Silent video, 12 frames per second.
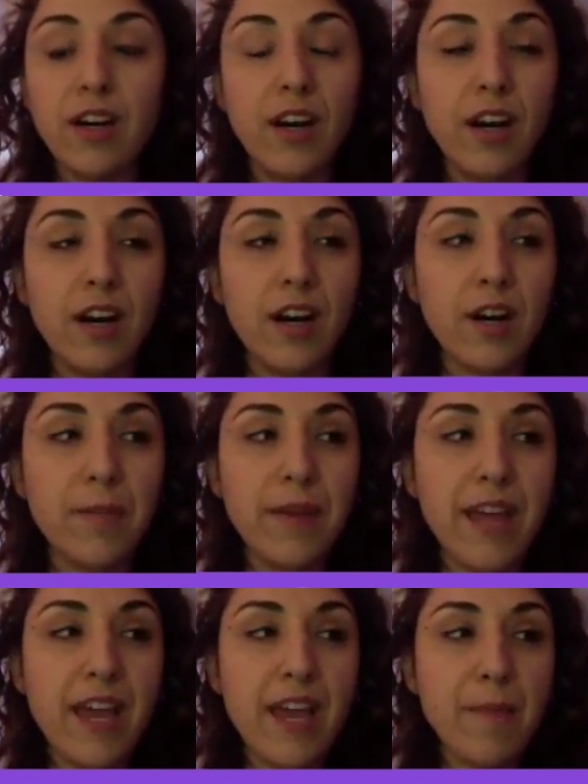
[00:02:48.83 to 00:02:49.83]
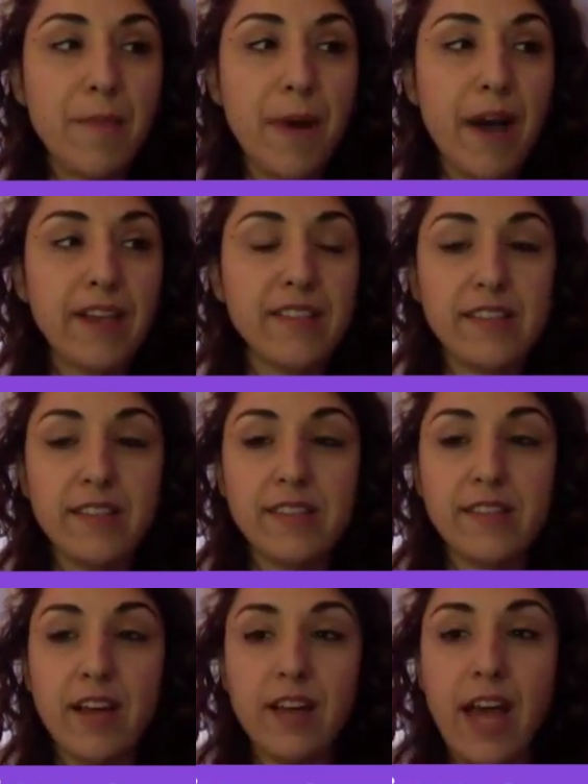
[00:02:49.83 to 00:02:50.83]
a Pisces sun